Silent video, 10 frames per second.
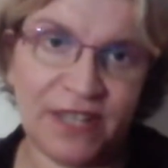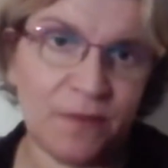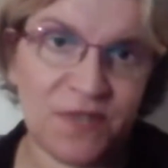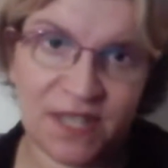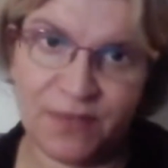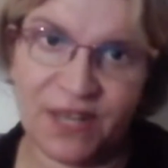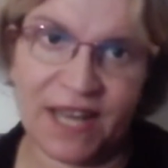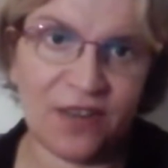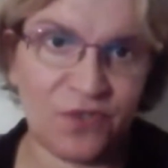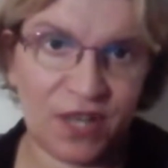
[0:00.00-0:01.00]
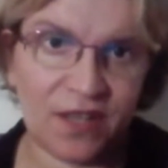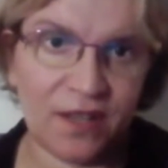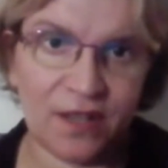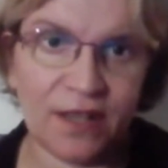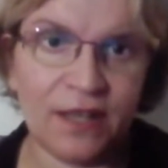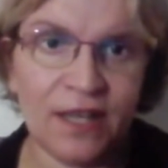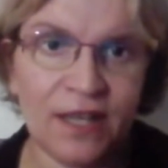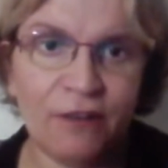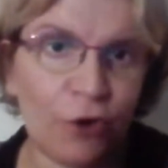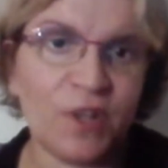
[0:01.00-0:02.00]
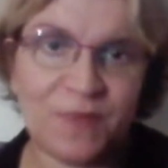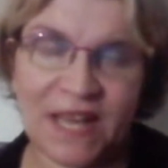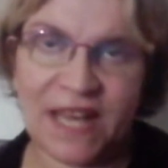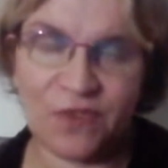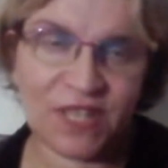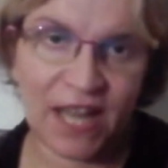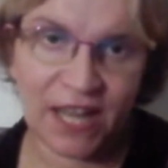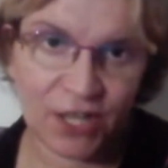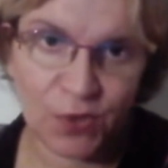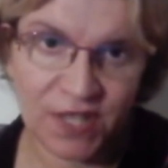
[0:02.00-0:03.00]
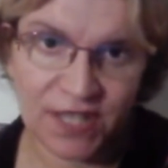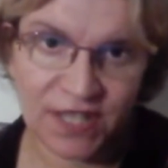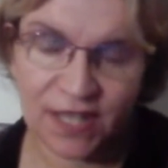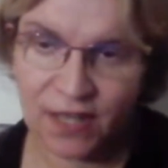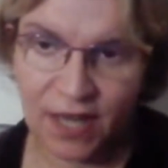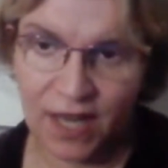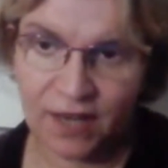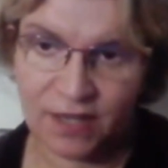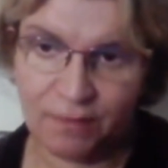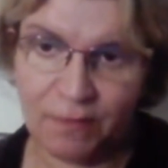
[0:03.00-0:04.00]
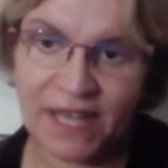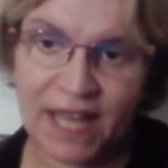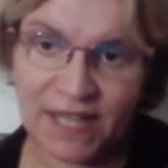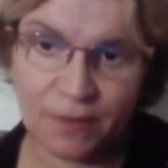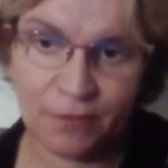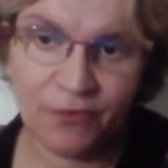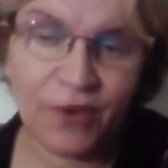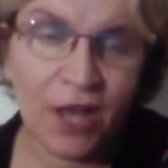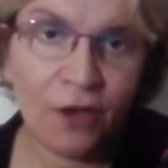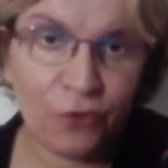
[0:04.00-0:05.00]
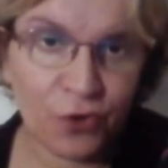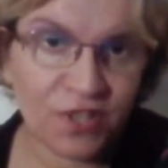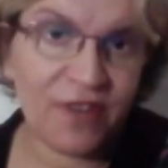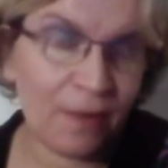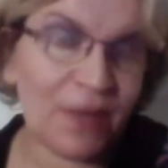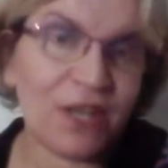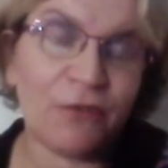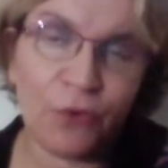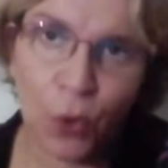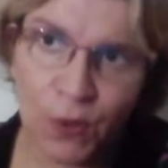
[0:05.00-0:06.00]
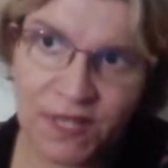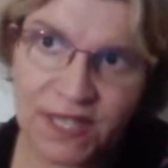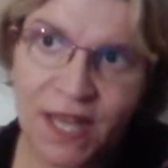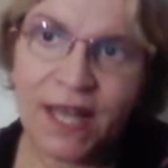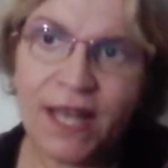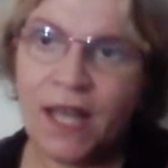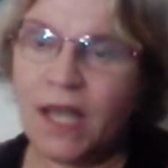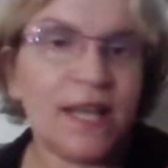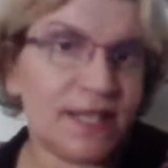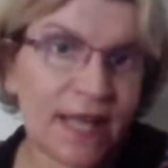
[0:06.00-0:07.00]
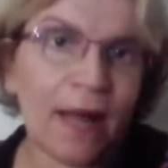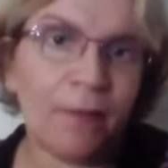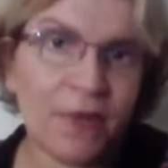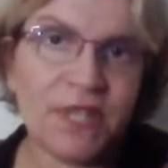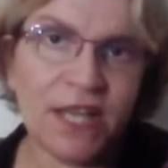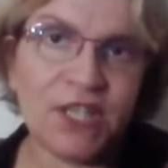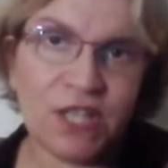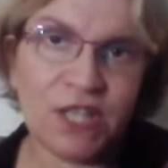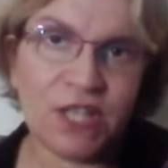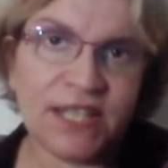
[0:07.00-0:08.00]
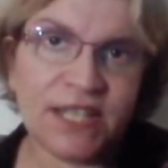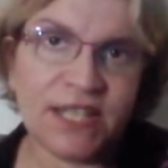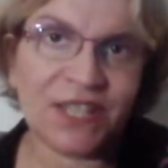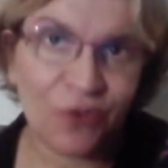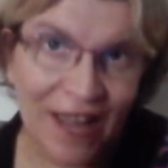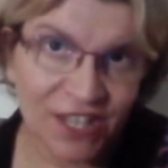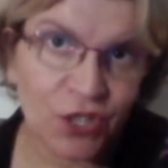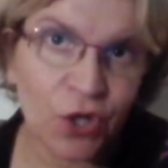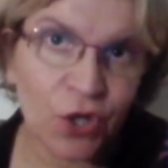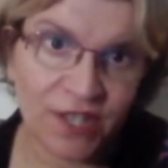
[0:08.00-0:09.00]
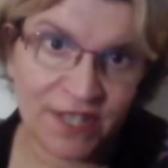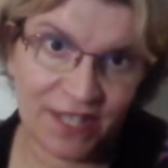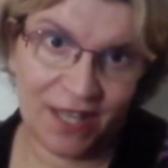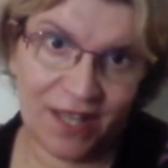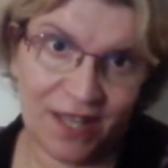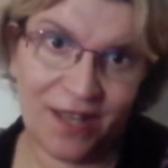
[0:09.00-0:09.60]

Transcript: the victims these false psychiatric diagnosis and medicate them forcibly. But of course, it has come indeed at great cost